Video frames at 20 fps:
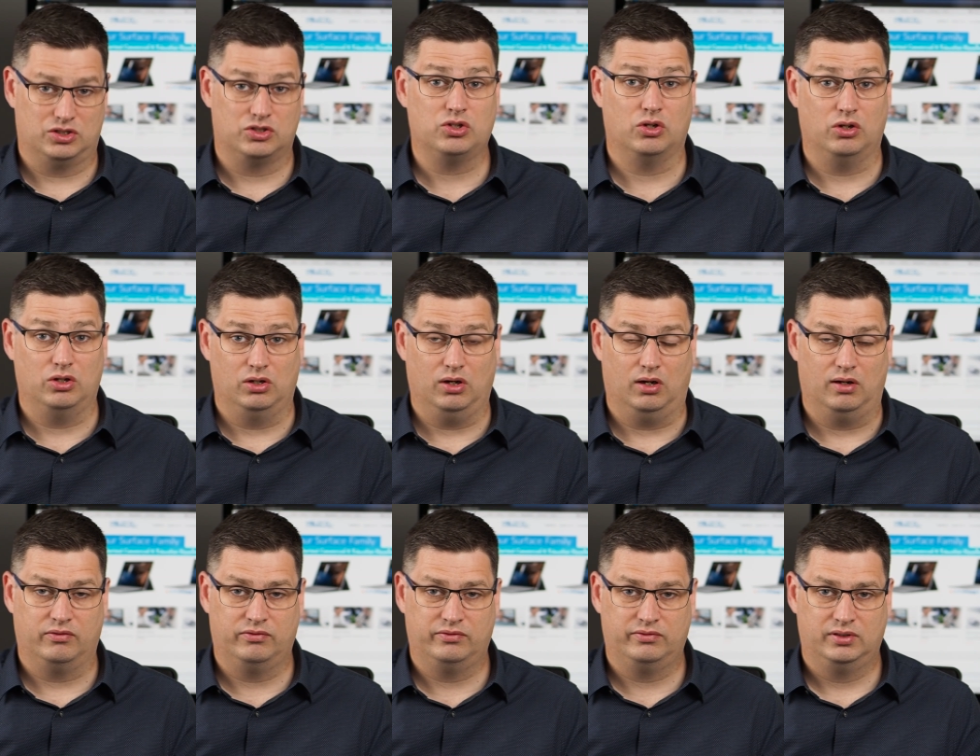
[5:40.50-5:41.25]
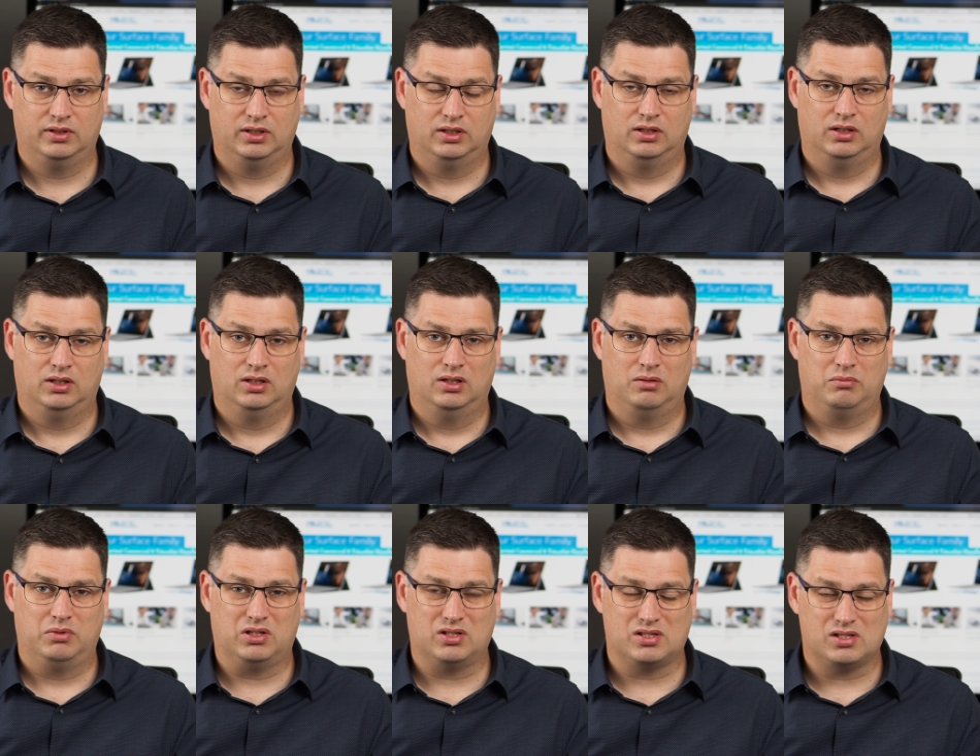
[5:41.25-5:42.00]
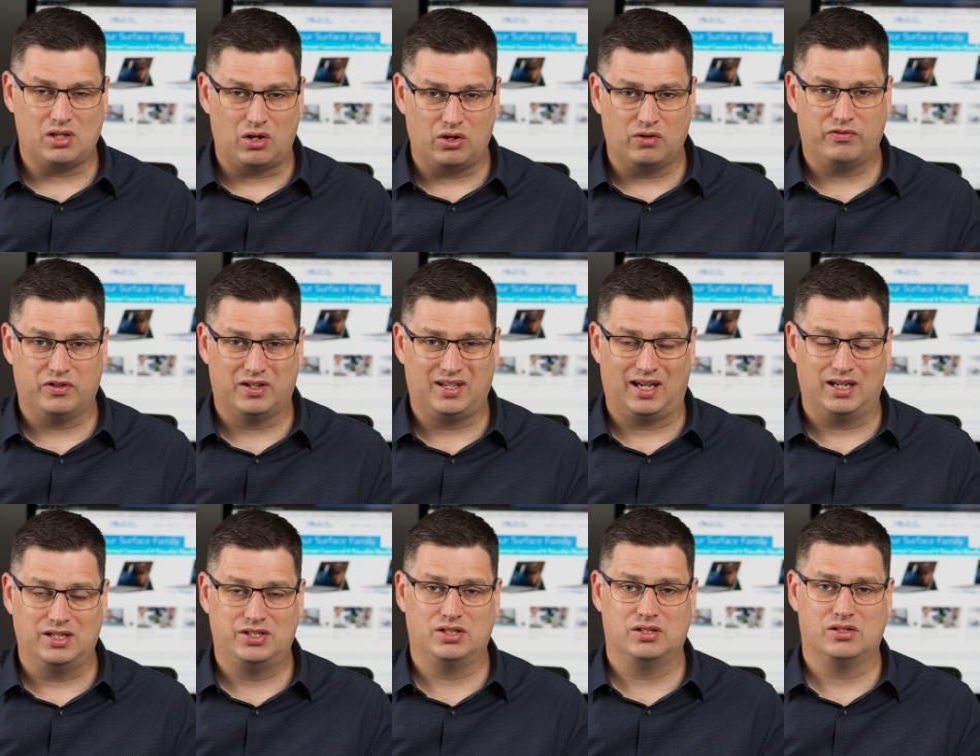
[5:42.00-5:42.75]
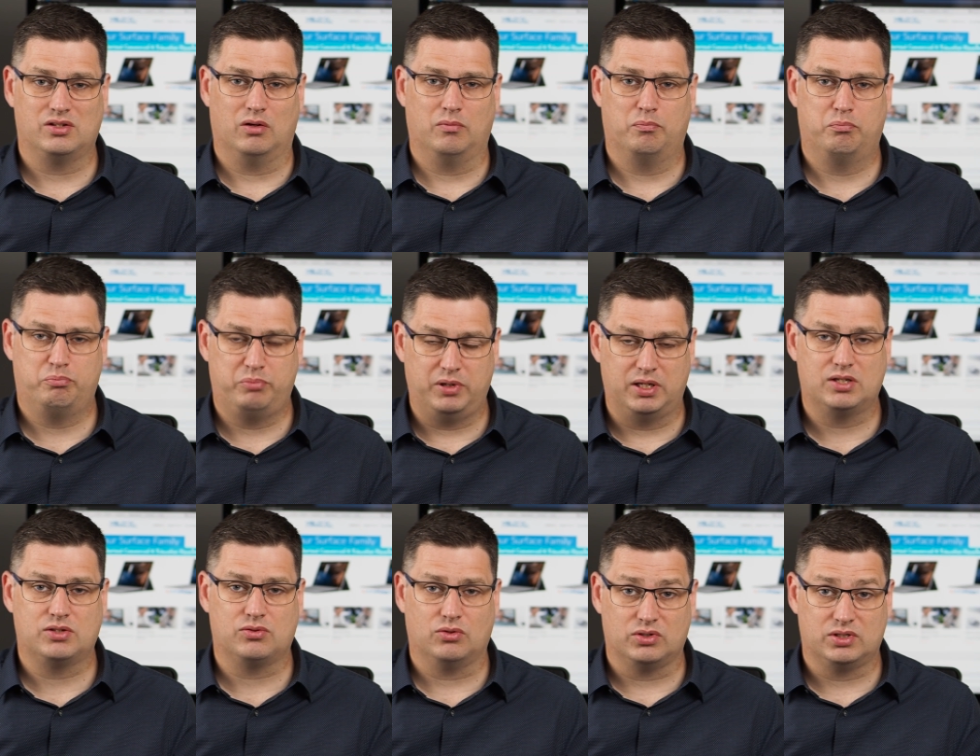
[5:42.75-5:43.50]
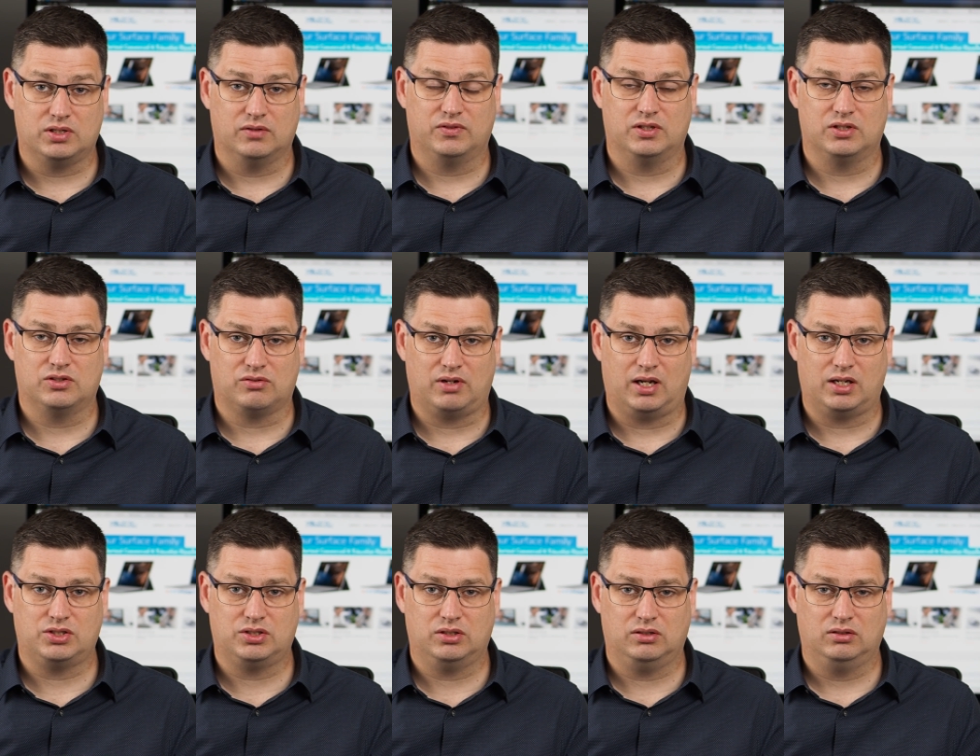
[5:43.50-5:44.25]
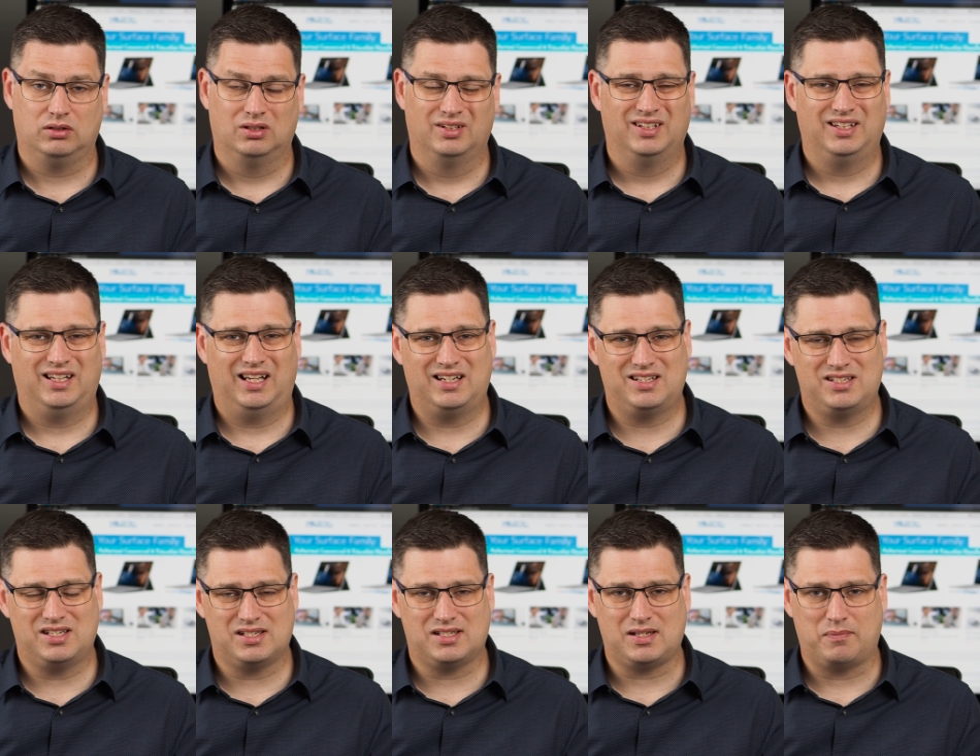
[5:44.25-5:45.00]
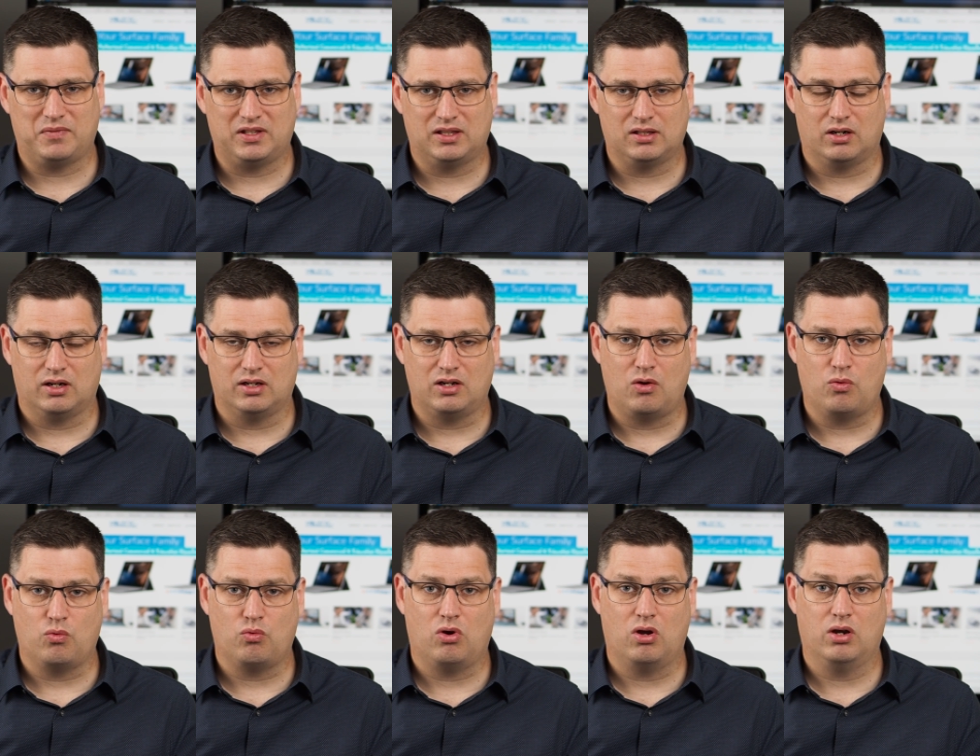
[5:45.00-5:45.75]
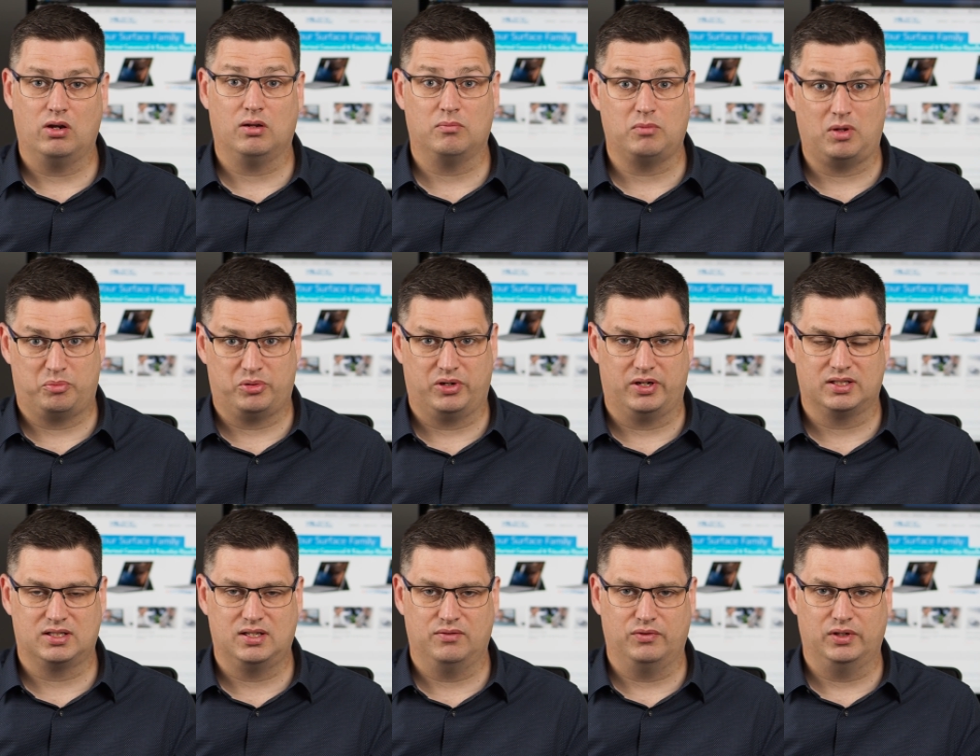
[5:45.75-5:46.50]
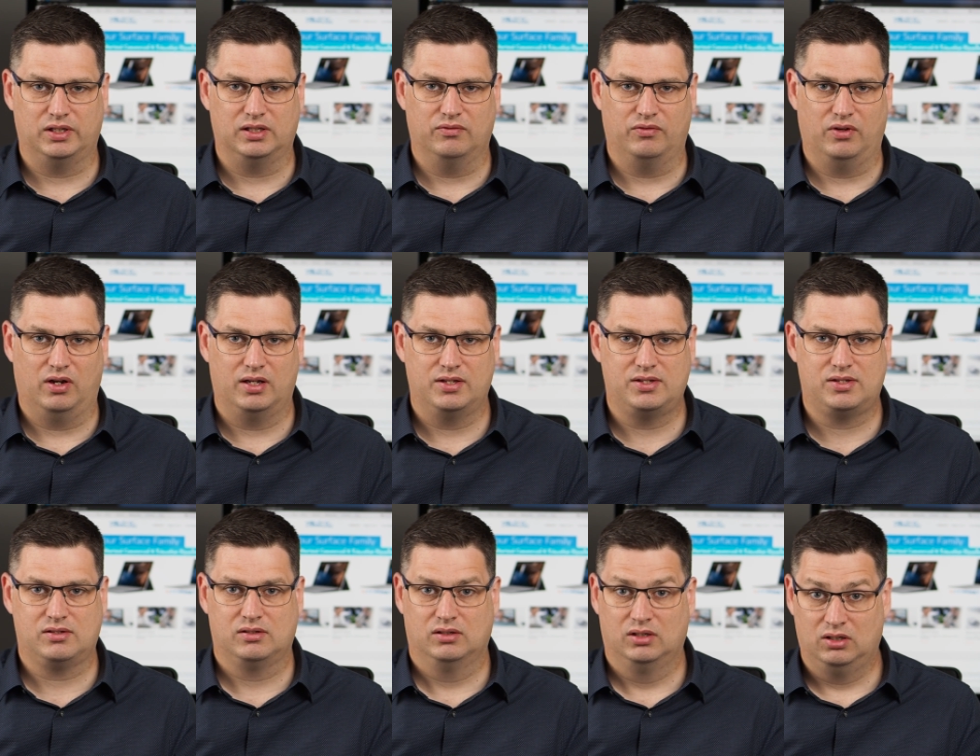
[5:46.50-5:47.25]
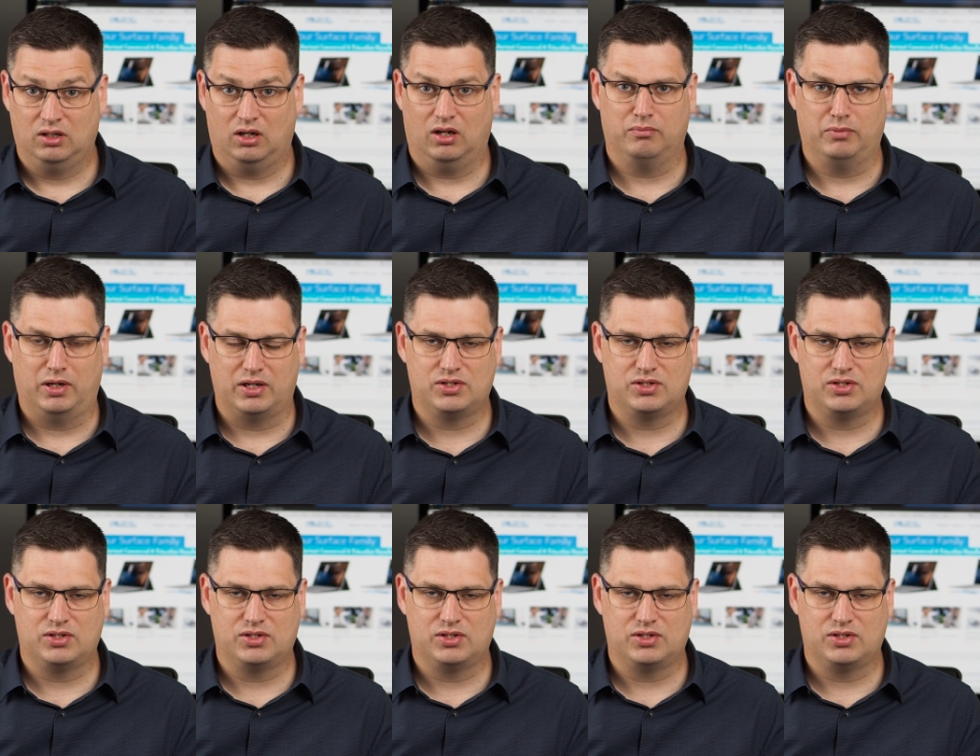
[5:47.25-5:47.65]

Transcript: turned off because notifications are a big source of distraction and it's just something that I don't want on my productivity device on my